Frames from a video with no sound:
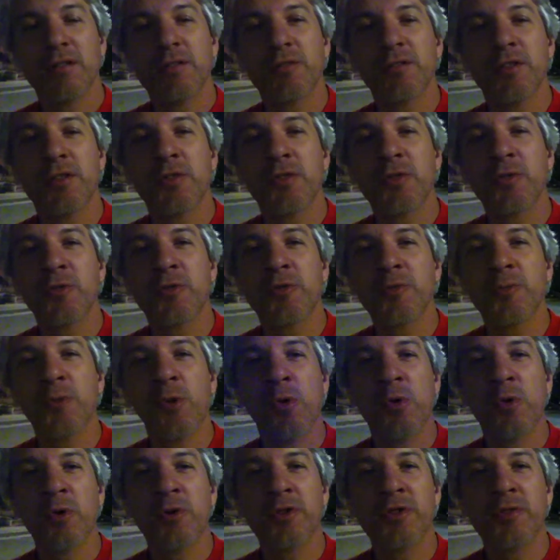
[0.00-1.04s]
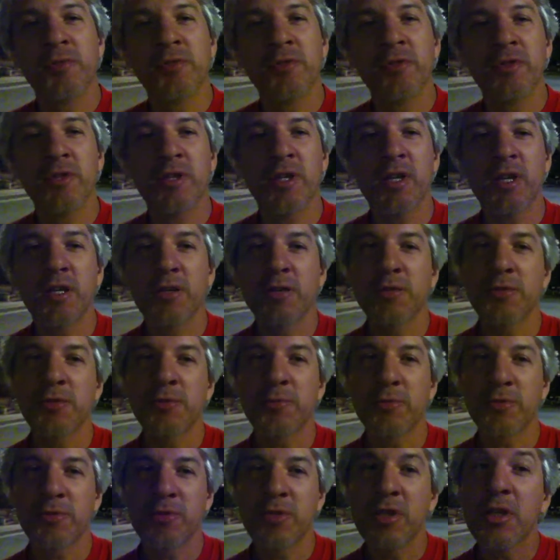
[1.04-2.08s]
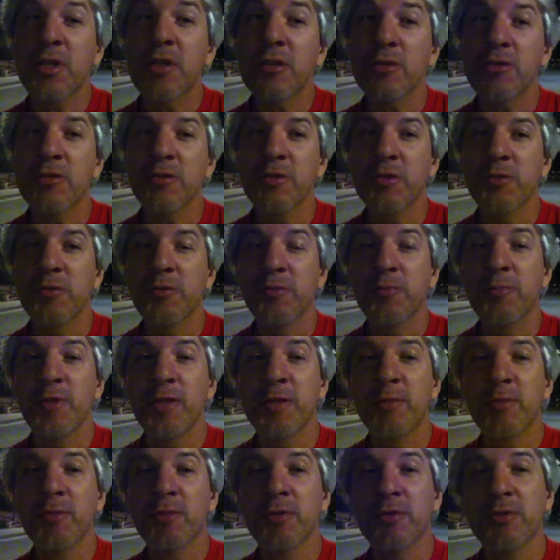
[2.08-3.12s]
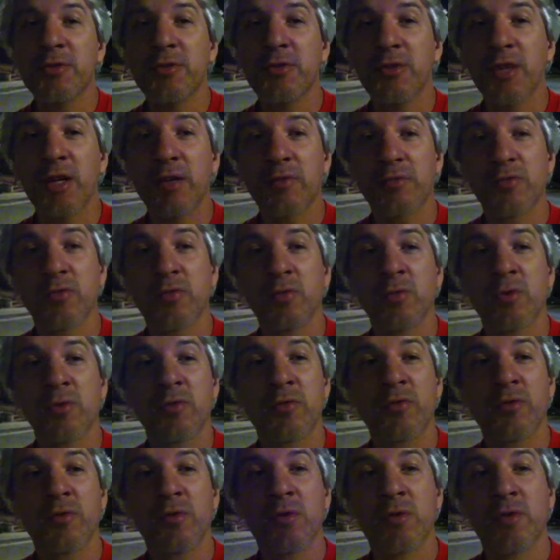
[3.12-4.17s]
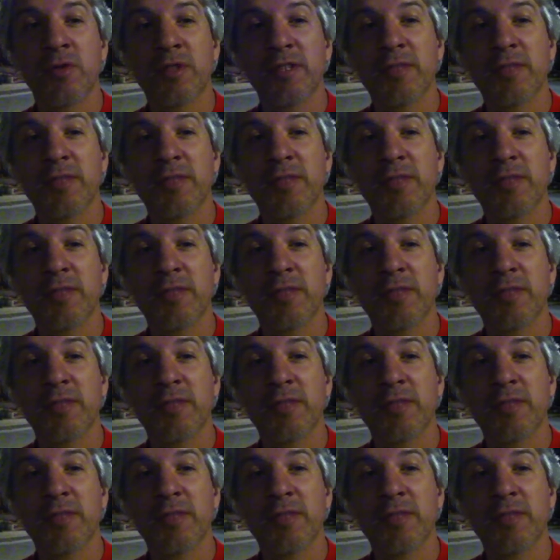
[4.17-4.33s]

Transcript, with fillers: Dealing with poor communicators, particularly with people who you have to work for,